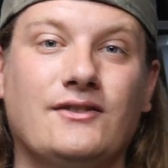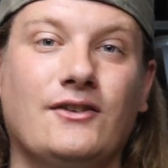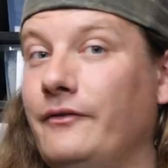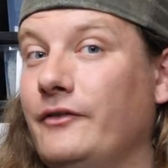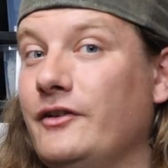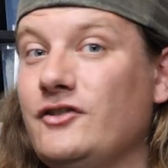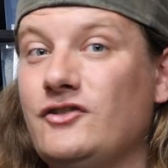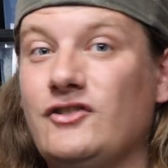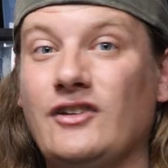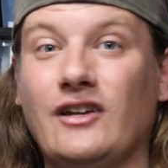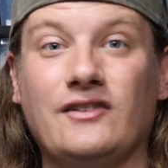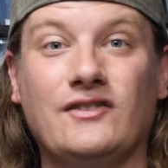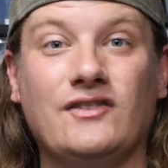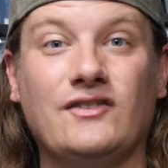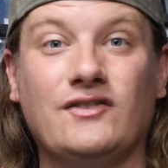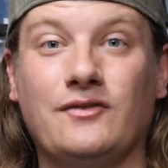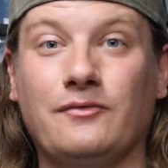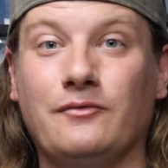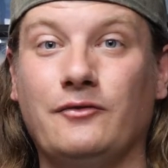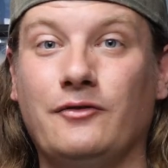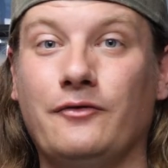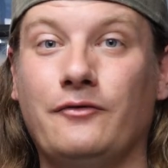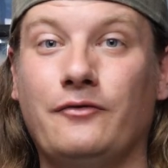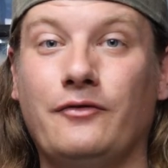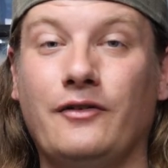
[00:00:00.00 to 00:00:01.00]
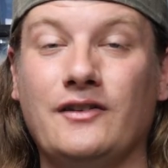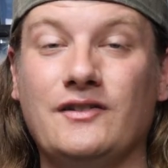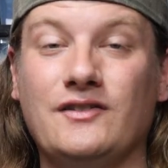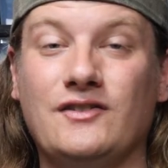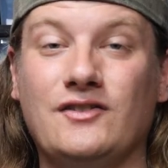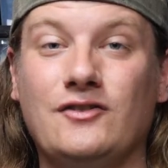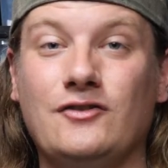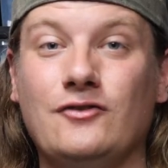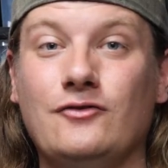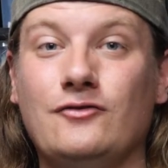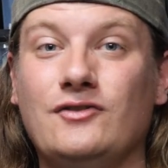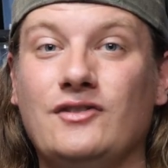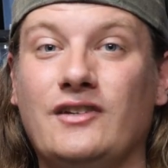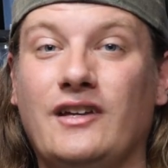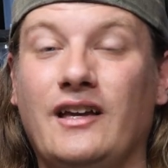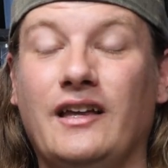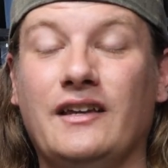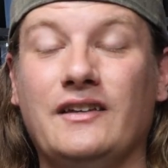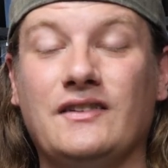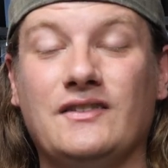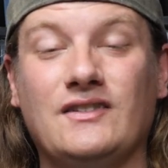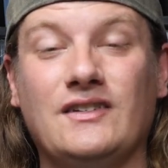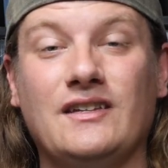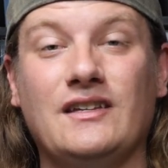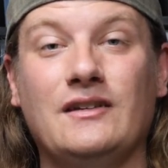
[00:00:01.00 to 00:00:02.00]
I've reached out to some good friends too to kind
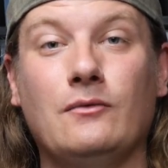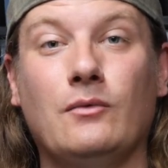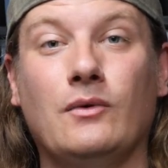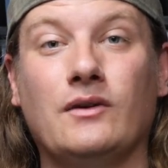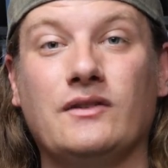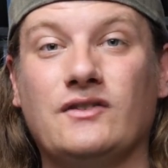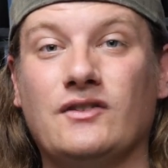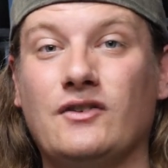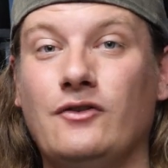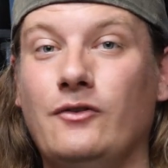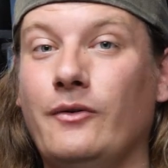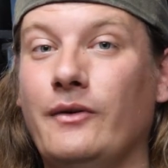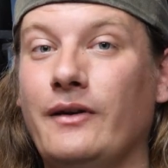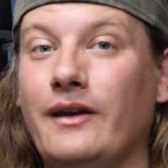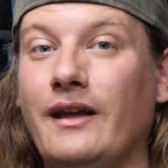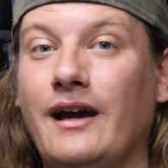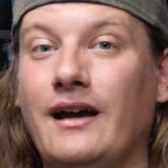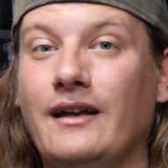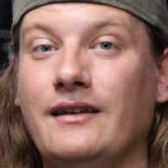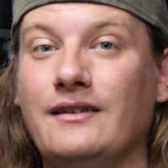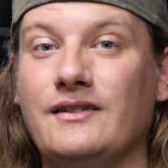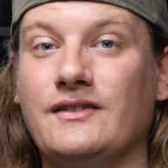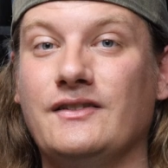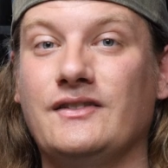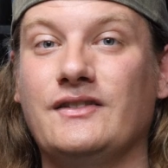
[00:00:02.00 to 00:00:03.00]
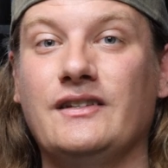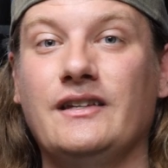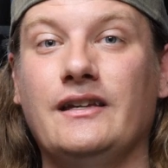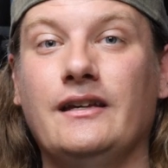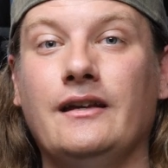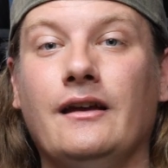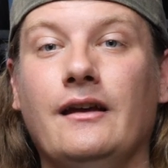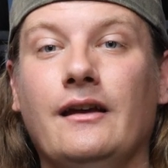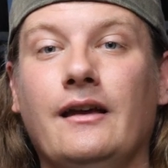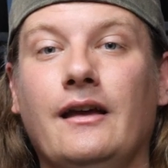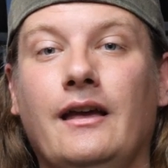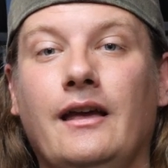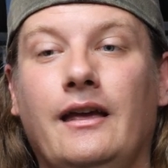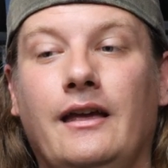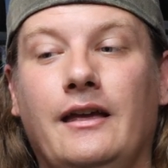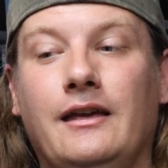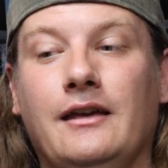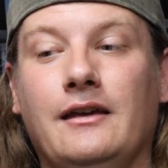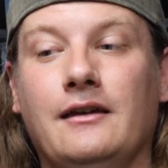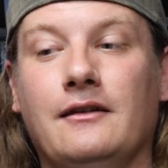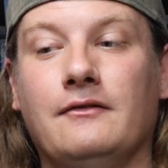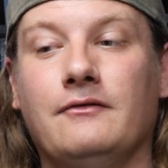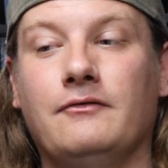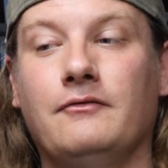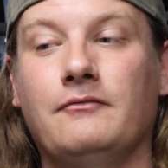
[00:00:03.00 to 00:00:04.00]
of see what's going on, to see
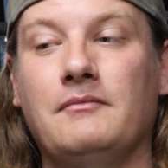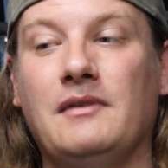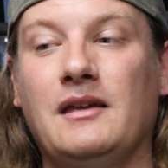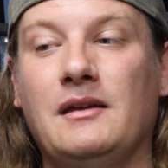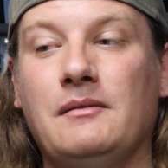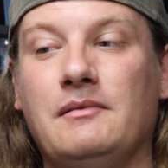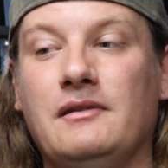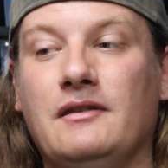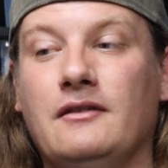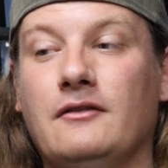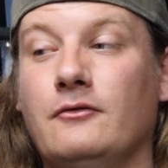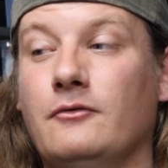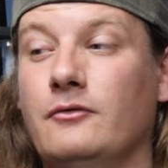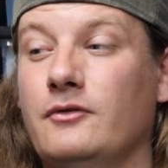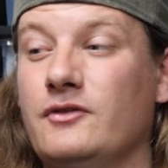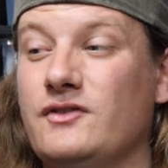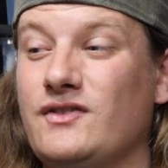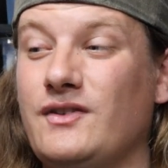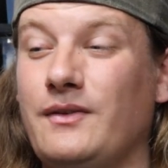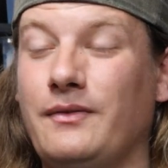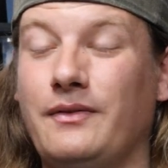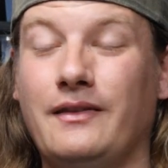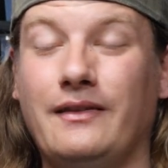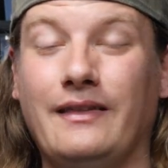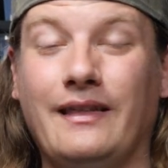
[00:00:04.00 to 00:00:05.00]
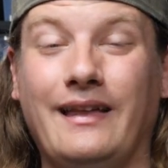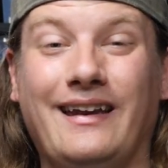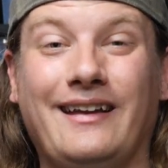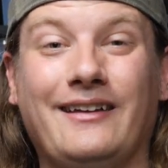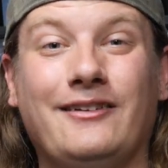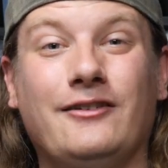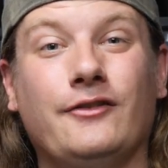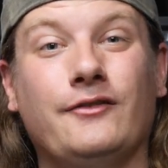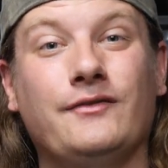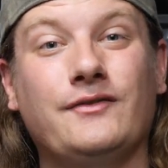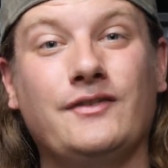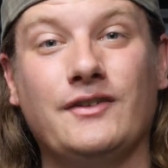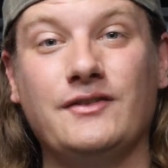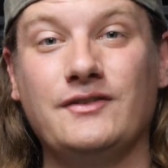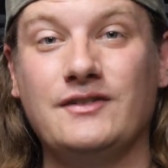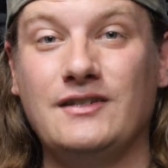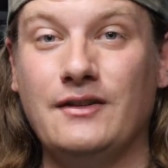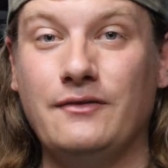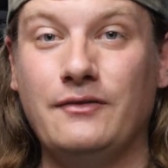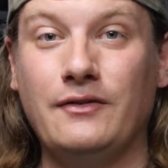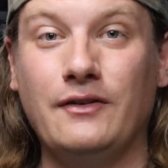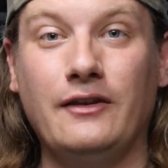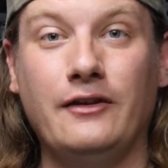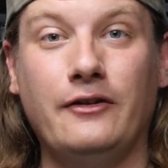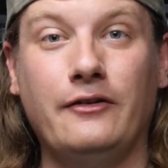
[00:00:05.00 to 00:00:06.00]
if maybe there was something that I could have done
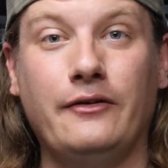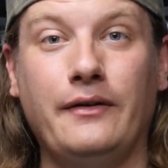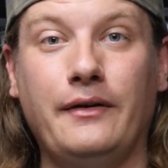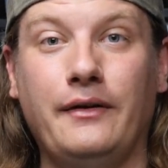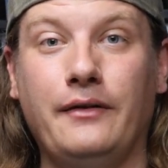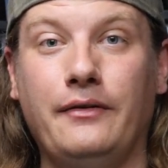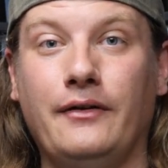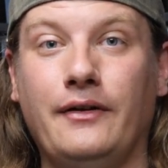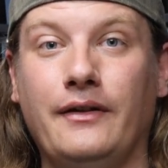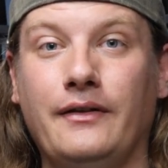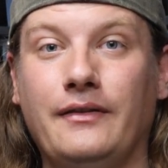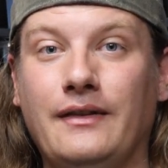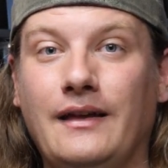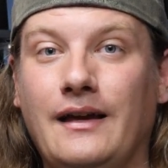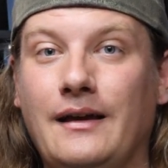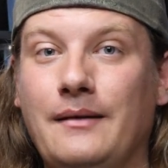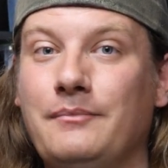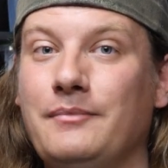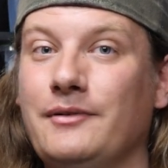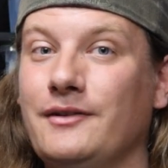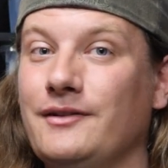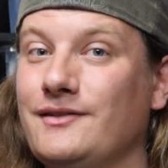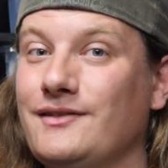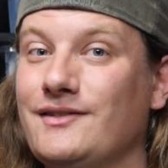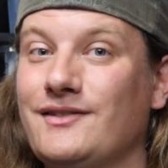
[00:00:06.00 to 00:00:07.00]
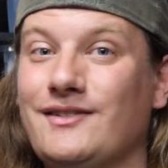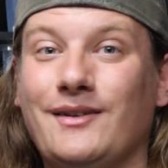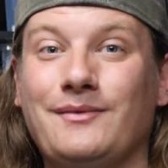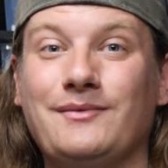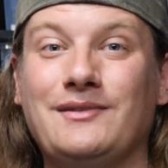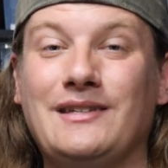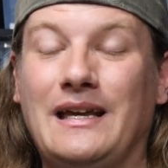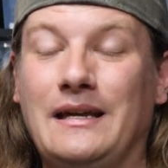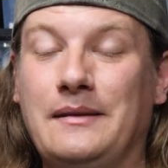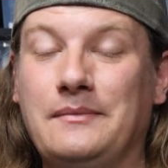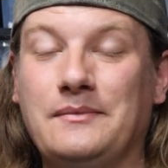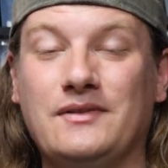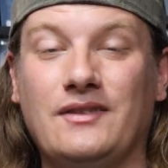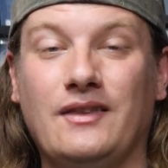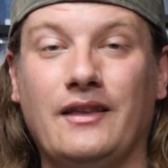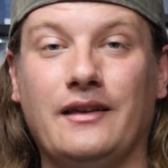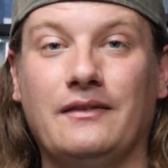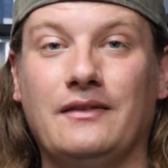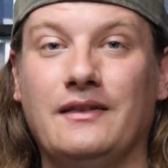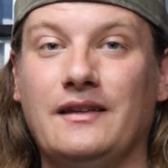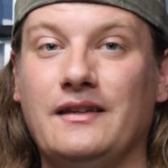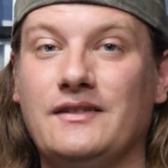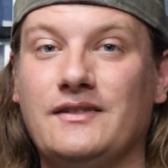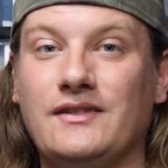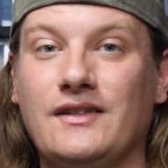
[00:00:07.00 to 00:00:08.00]
differently or anything like that. But sometimes, like
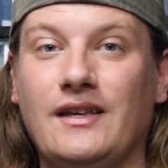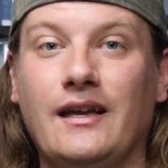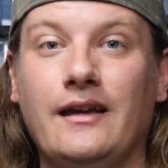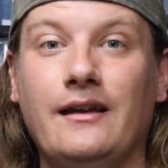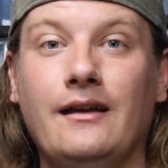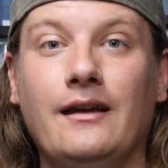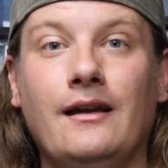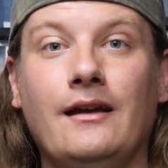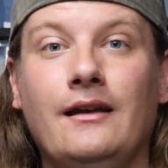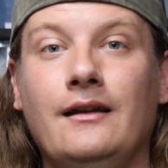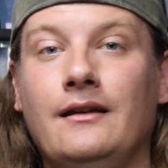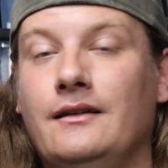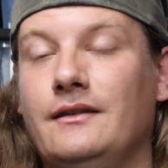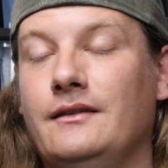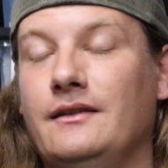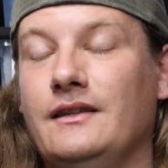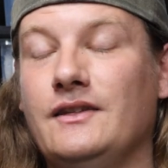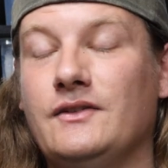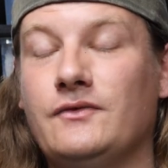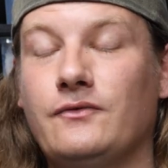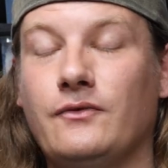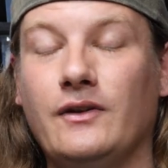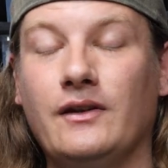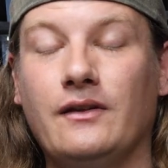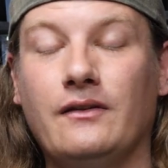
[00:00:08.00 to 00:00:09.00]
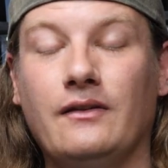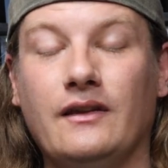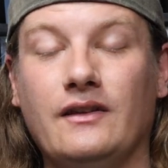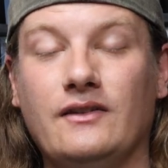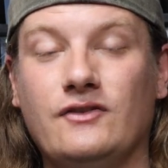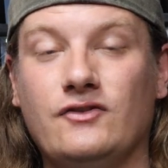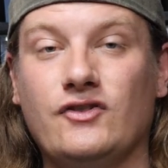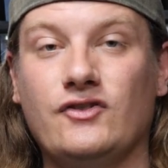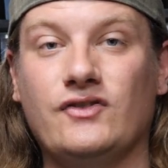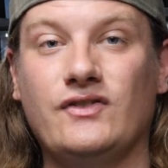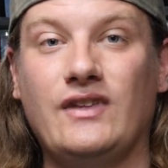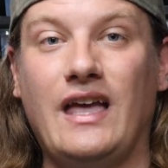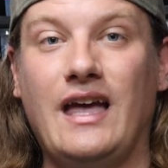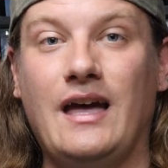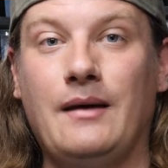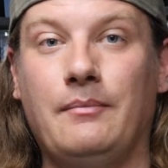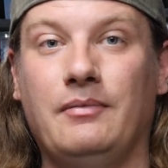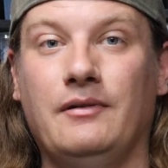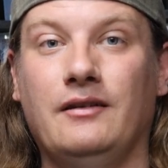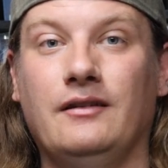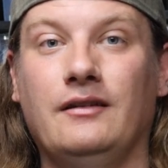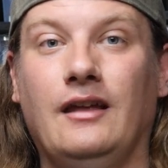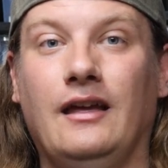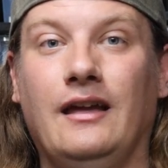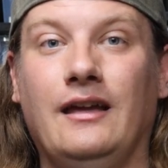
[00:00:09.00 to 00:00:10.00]
they say, these freak things just
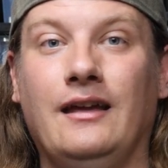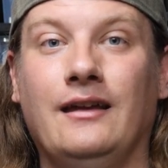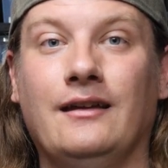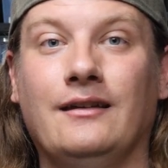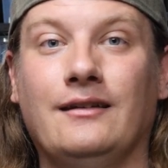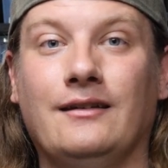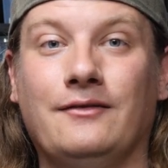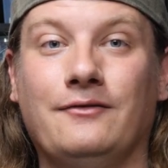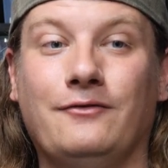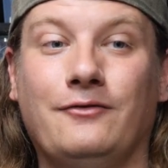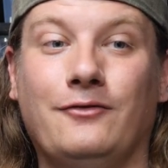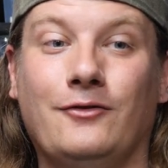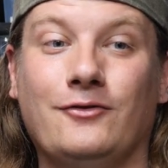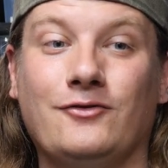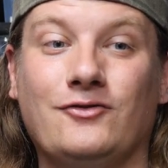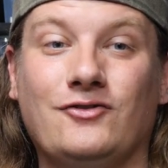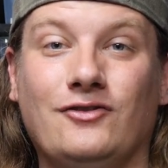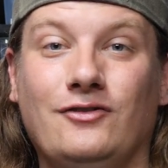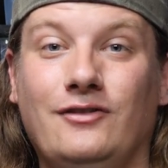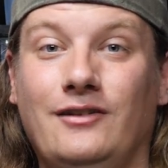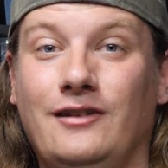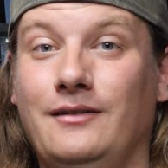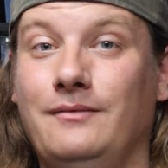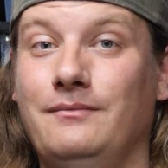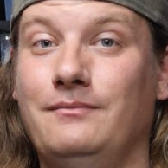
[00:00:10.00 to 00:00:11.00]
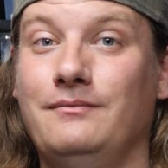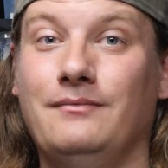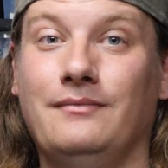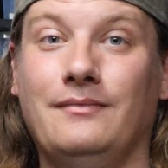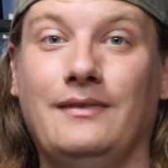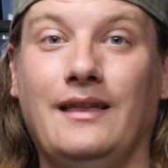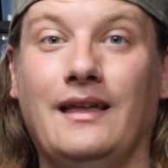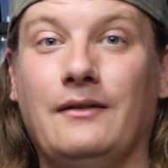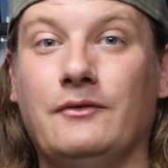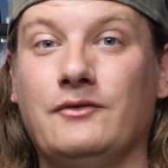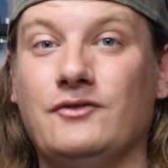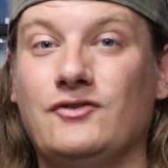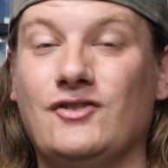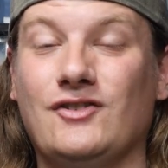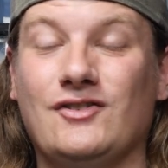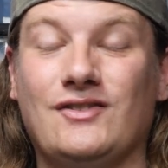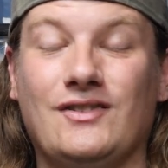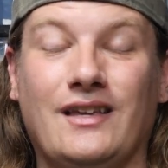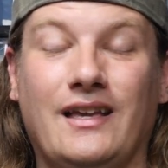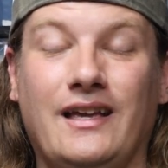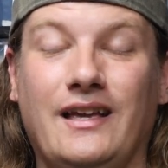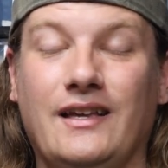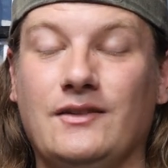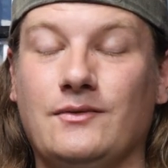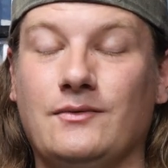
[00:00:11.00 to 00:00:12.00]
happen, and unfortunately that was just the
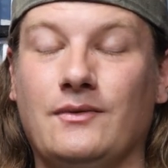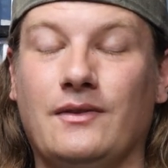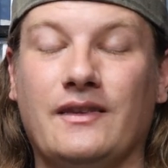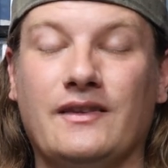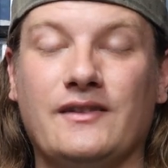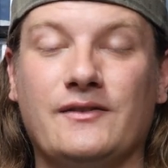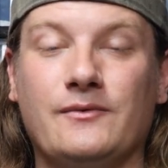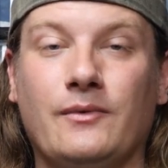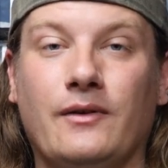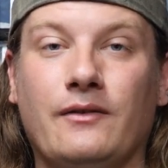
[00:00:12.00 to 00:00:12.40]
case with this